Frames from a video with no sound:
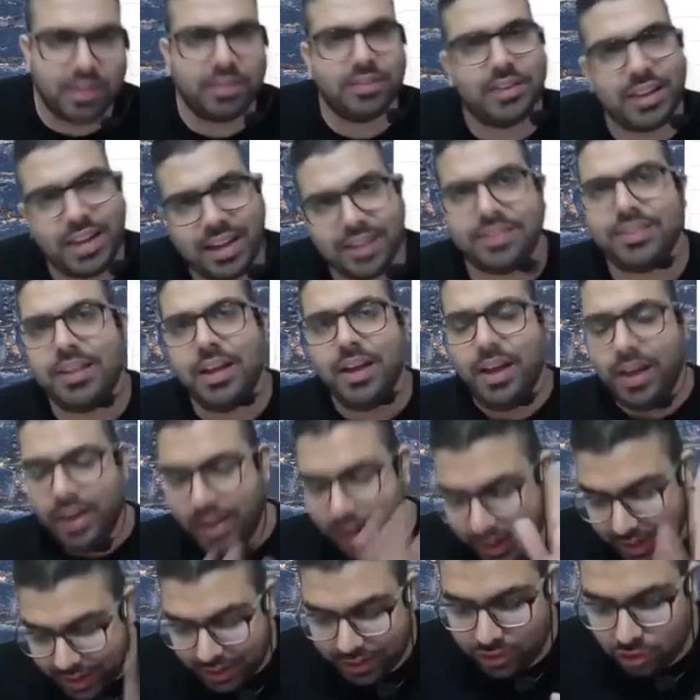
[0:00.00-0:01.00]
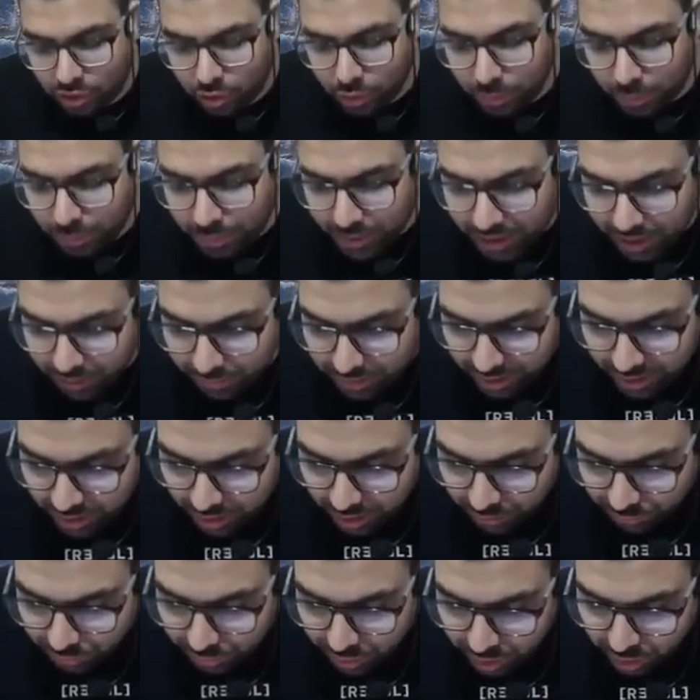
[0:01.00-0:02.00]
cess. Hence you will be given a
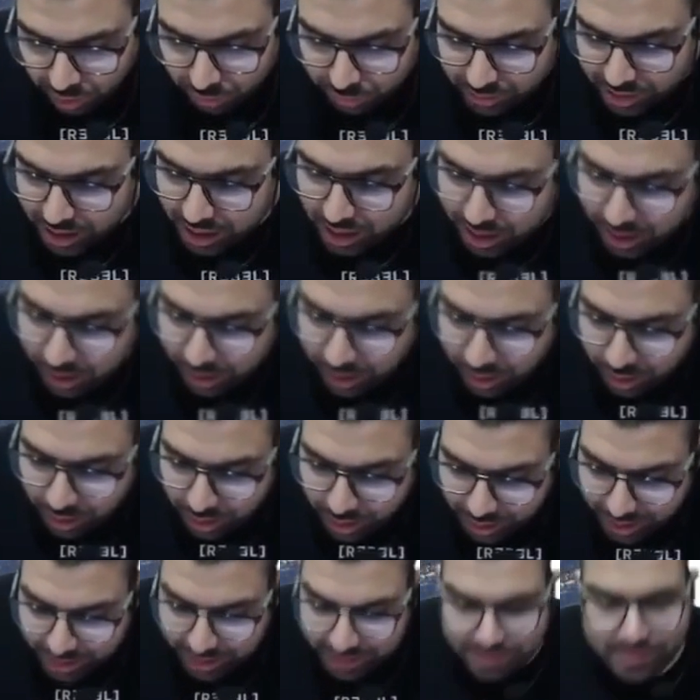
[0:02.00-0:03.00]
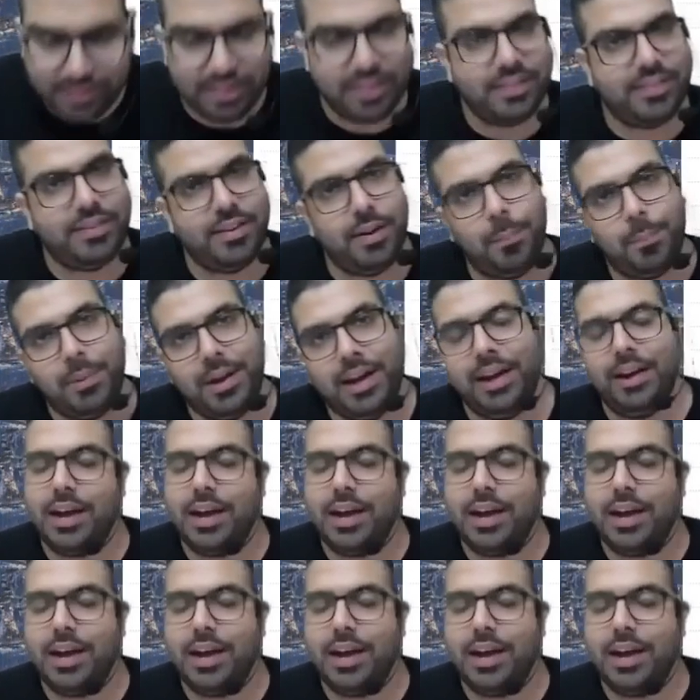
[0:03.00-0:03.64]
refund of the IGST paid.